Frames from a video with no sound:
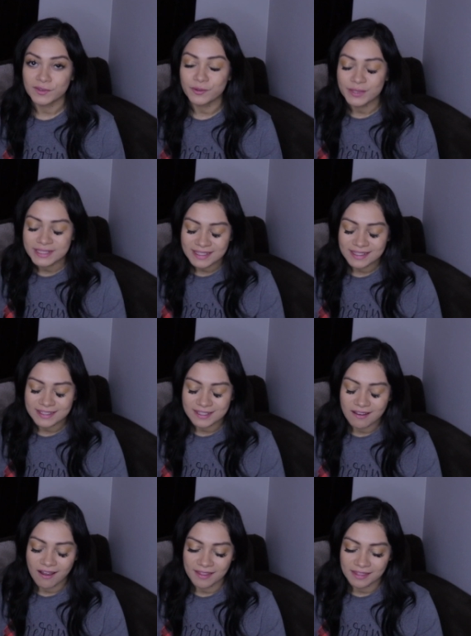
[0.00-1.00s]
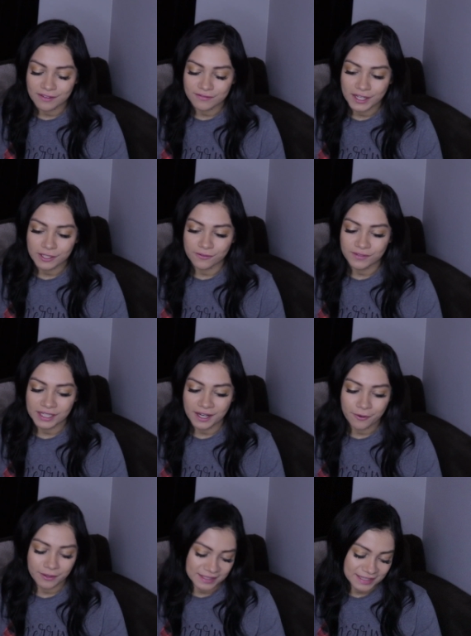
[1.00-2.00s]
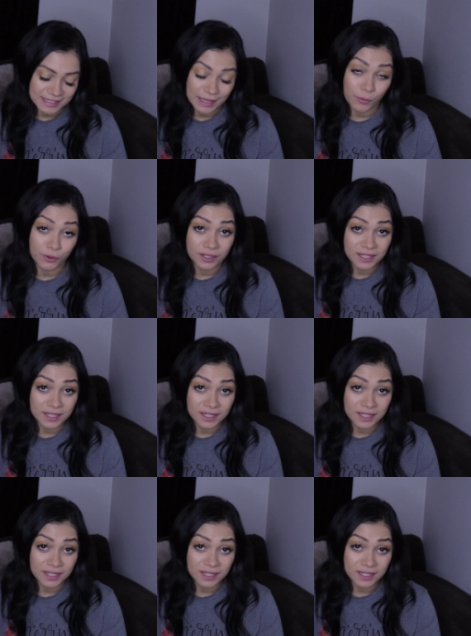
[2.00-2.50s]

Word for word: The reason it's not the final video is because I'm only